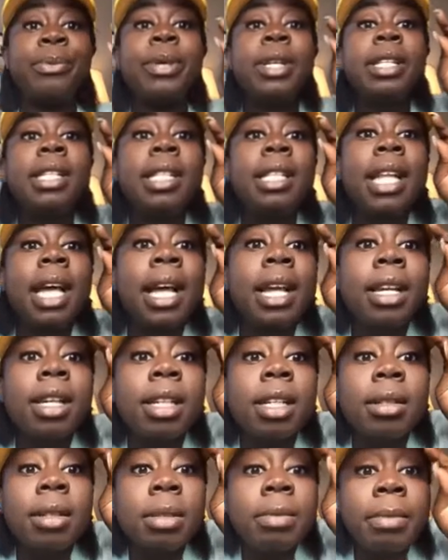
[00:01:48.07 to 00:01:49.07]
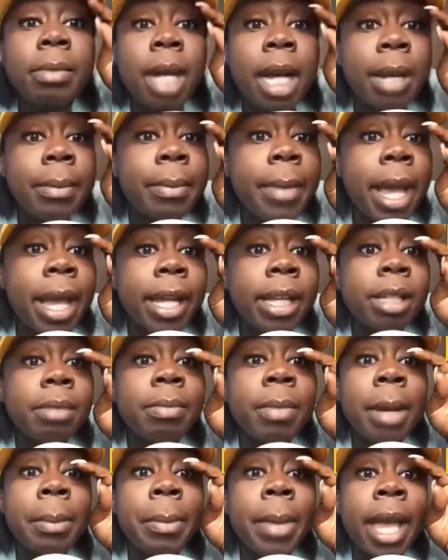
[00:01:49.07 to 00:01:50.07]
I really like my
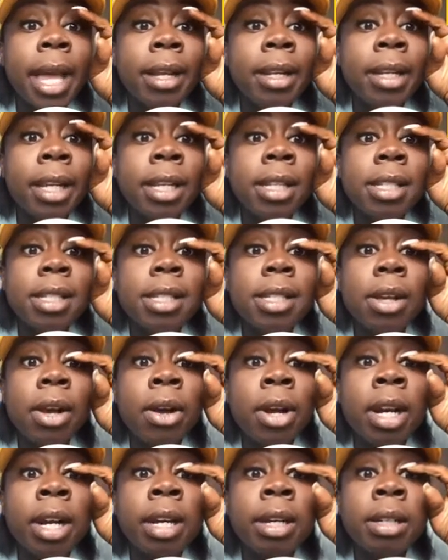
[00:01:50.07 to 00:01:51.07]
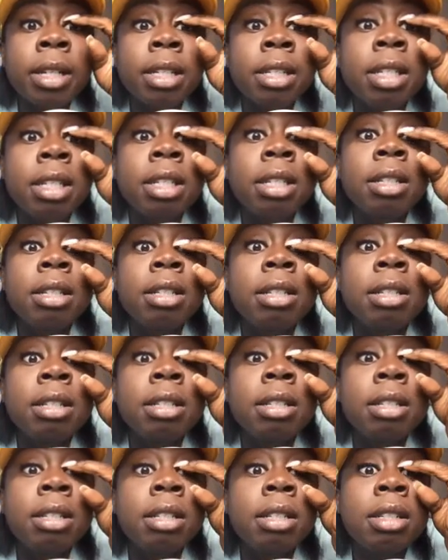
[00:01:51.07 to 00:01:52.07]
magnets are
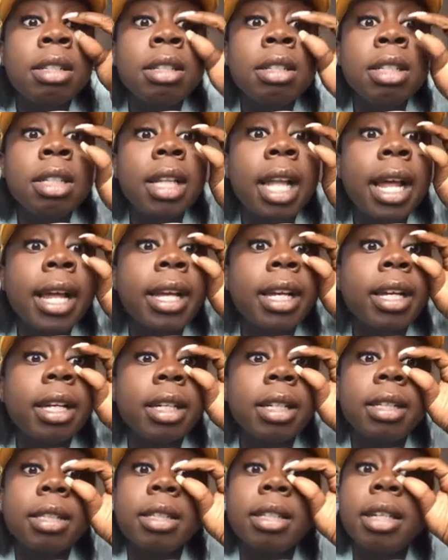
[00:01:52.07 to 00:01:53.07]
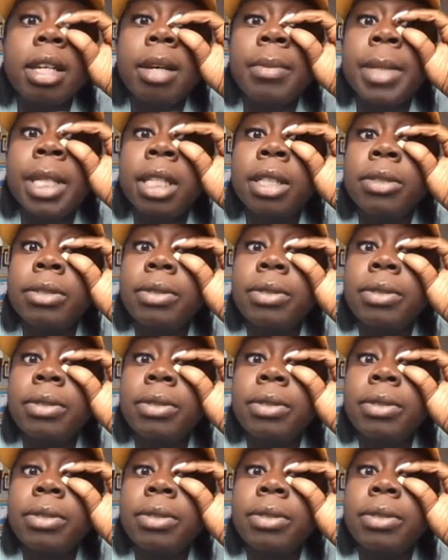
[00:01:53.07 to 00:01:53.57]
like coming